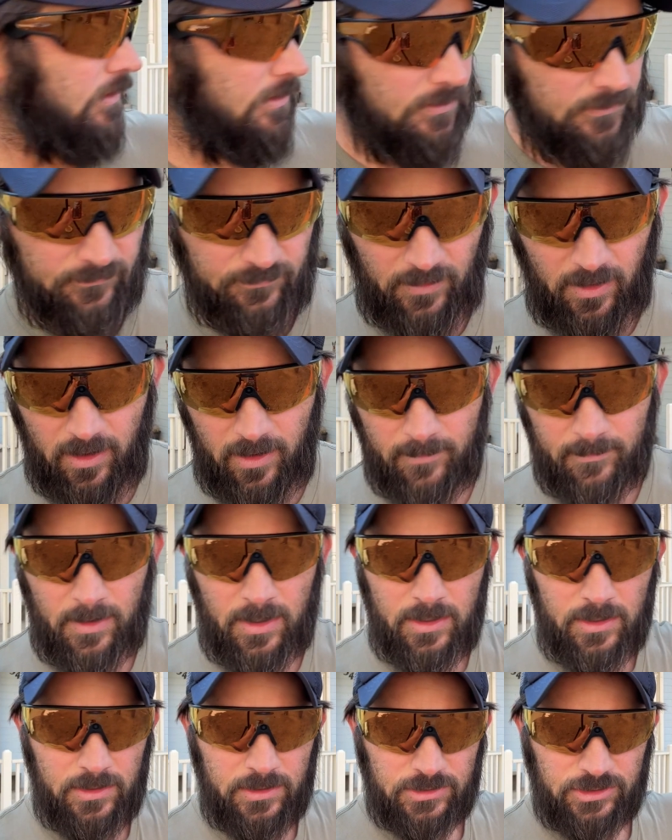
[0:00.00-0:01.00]
from
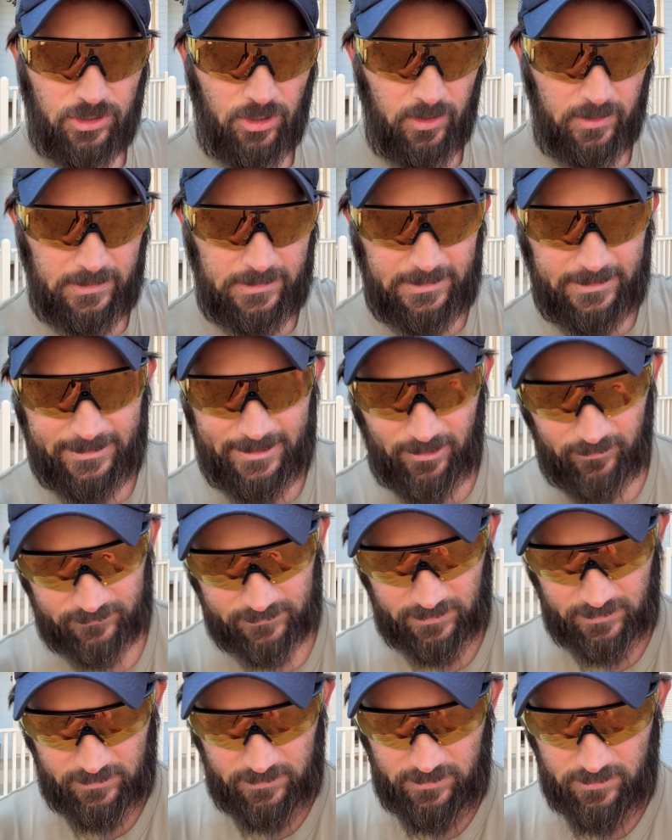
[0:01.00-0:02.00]
Charlie to
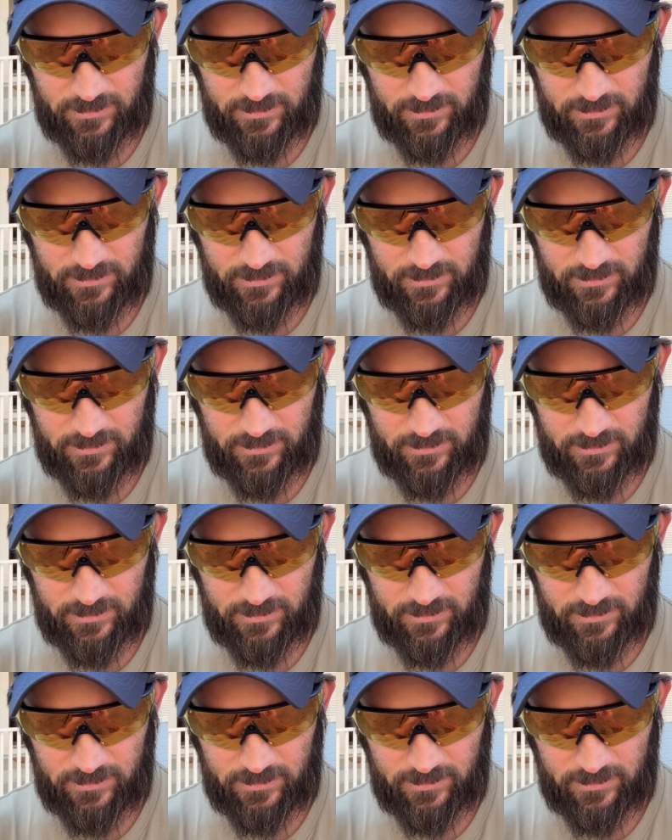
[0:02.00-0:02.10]
Delta.